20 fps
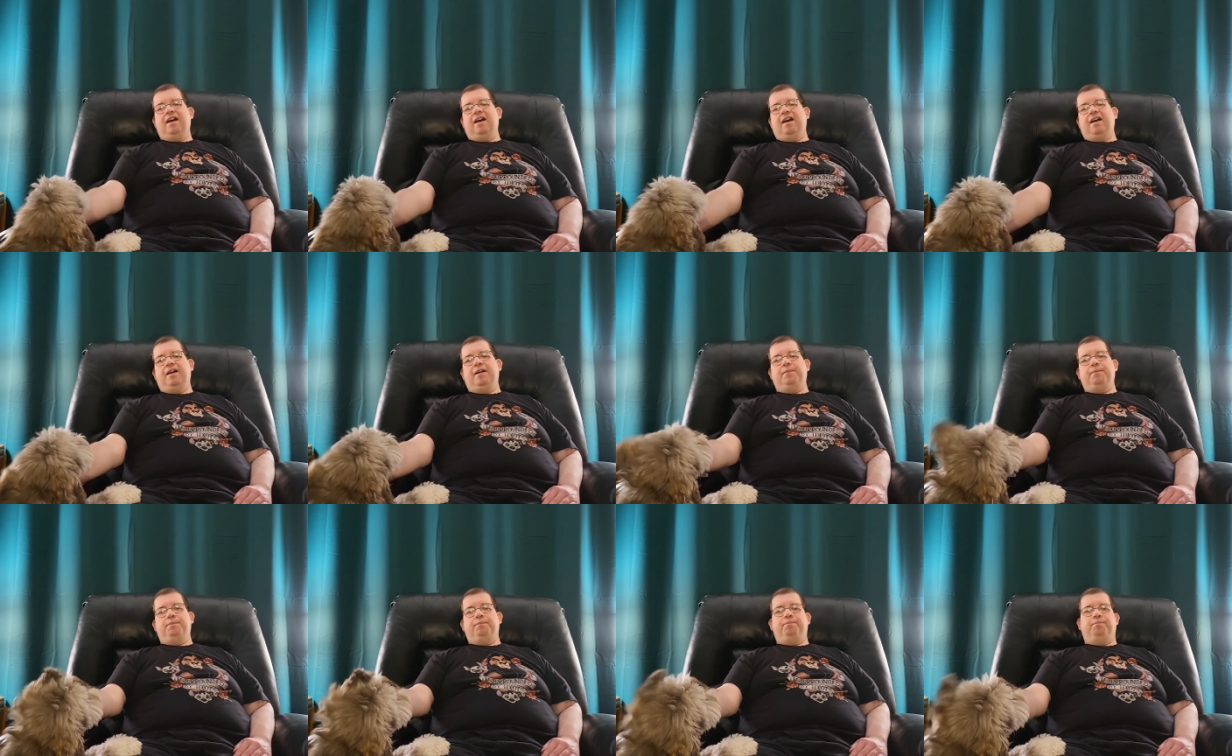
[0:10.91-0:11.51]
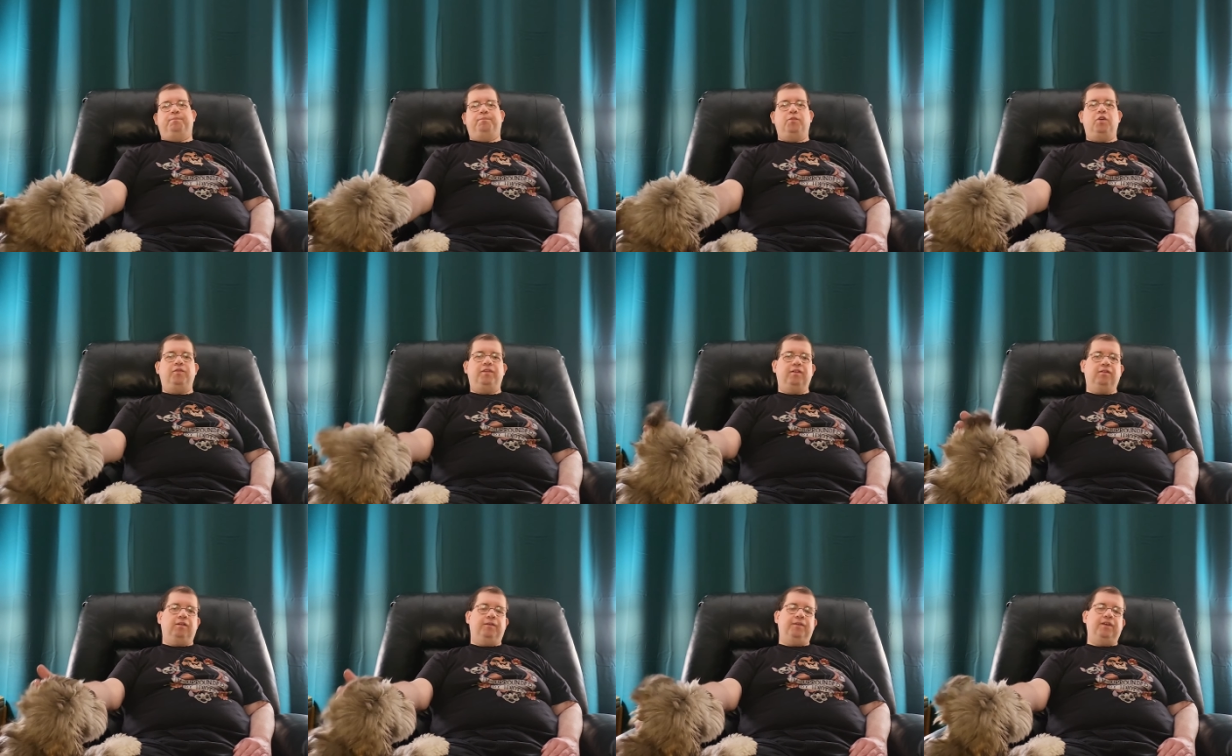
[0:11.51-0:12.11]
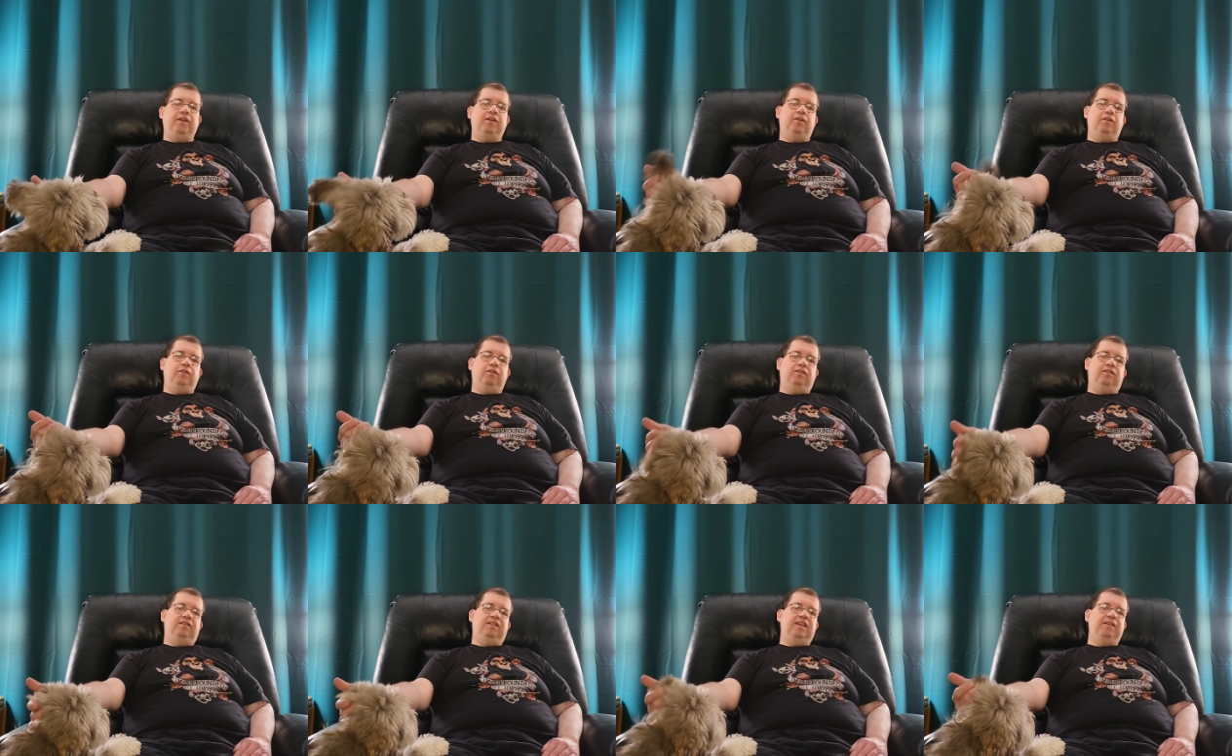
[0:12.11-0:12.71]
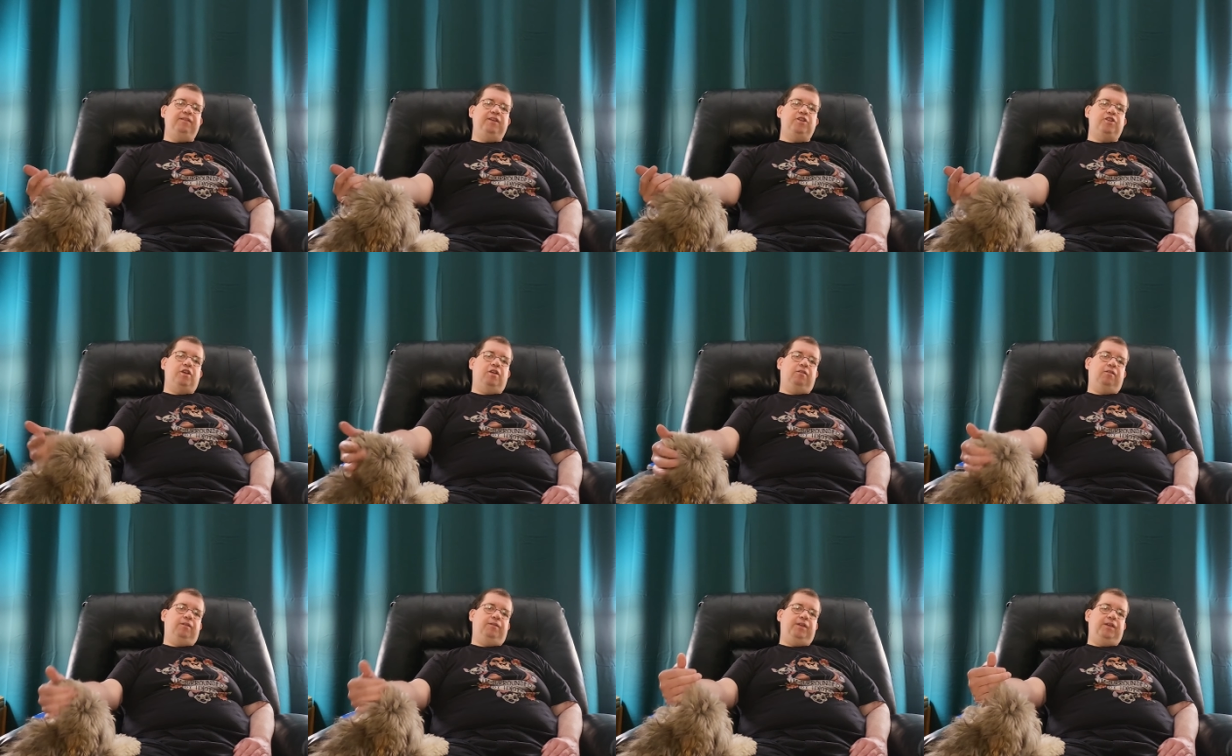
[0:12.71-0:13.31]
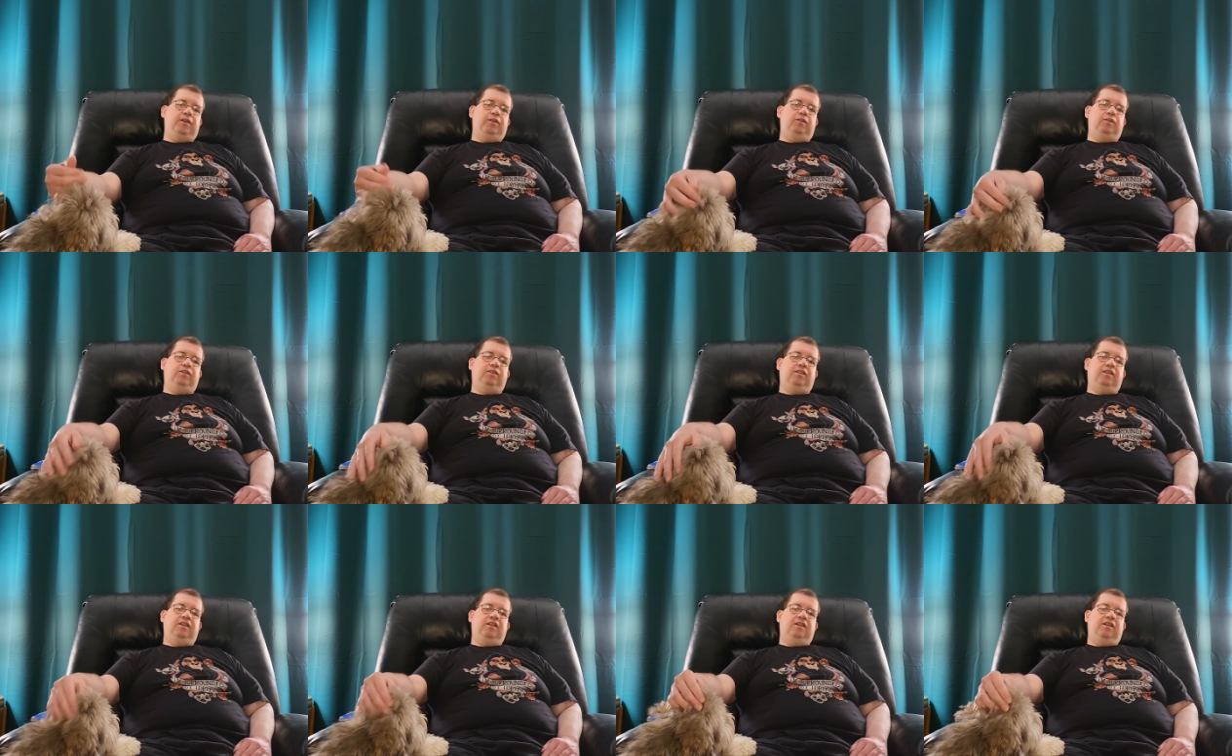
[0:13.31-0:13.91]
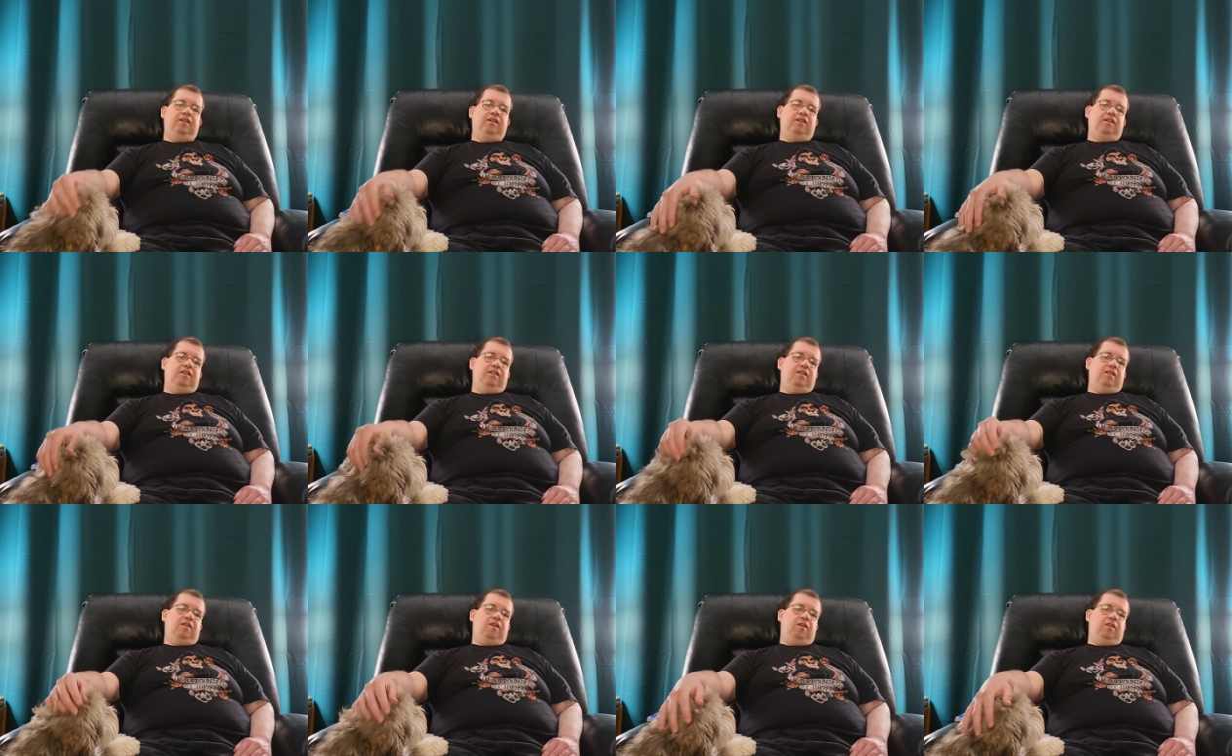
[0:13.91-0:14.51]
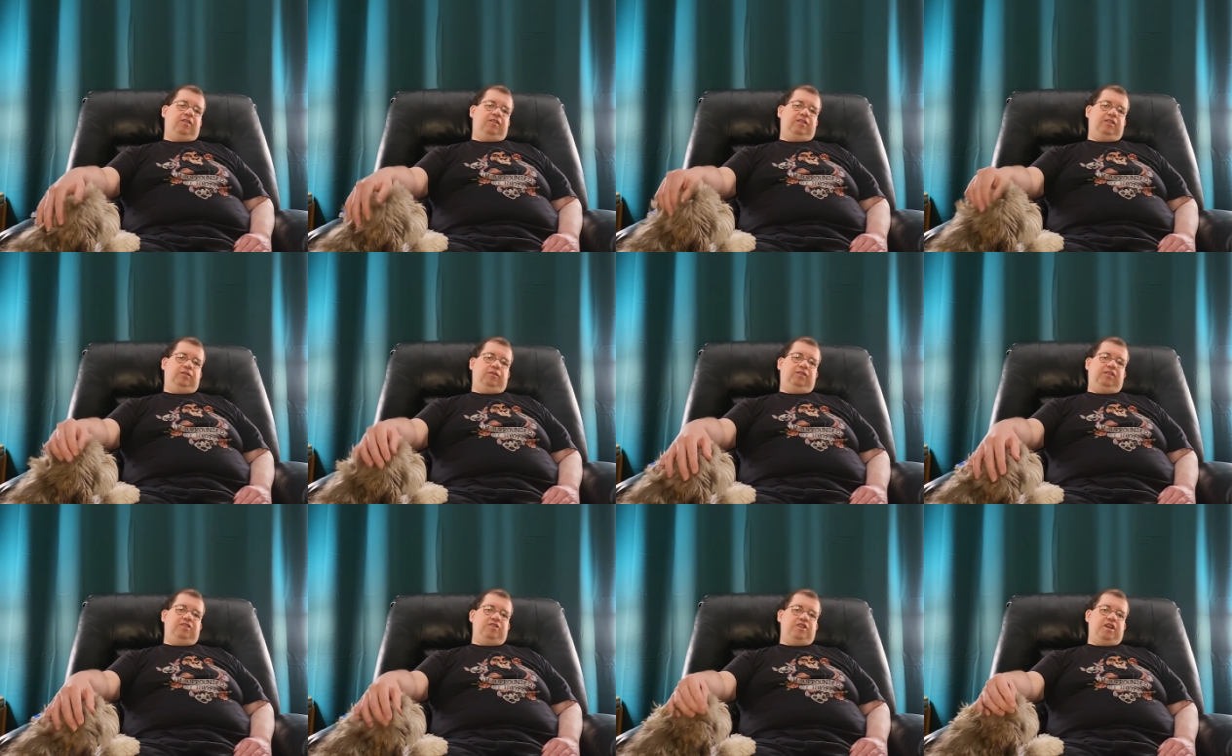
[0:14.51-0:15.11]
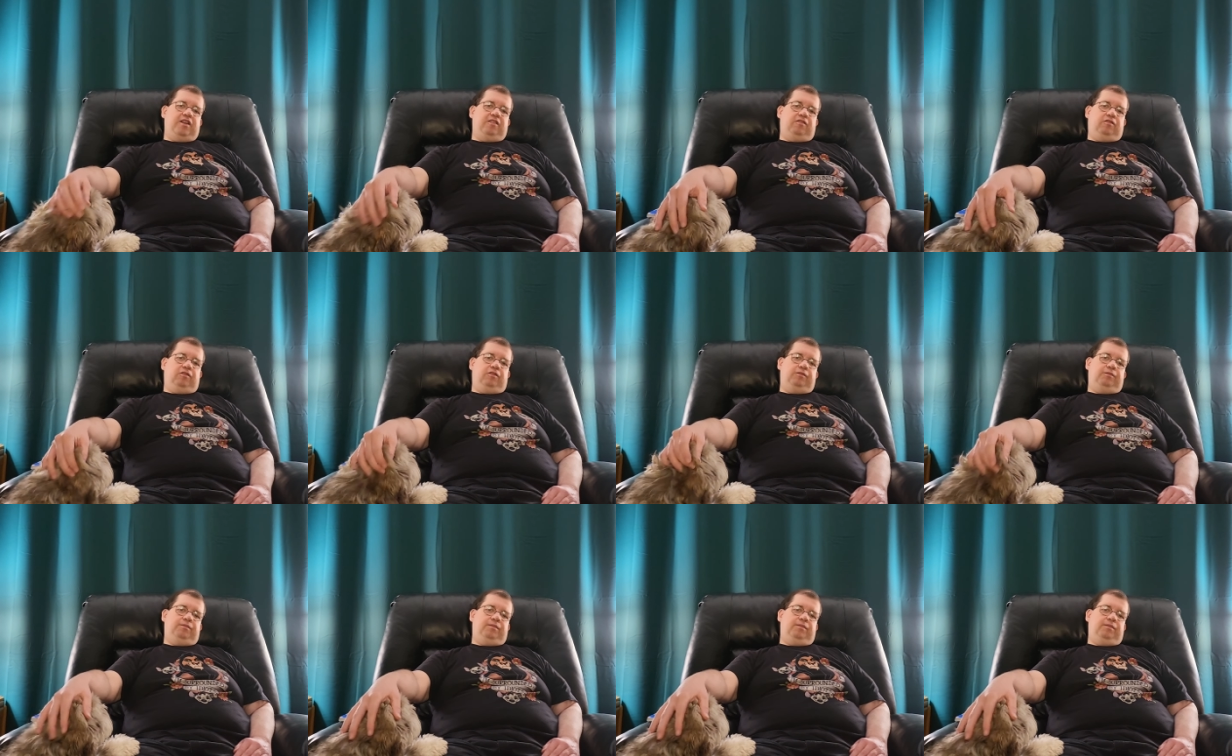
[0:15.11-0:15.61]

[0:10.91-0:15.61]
um, movie reviews, TV show reviews, cartoons in general.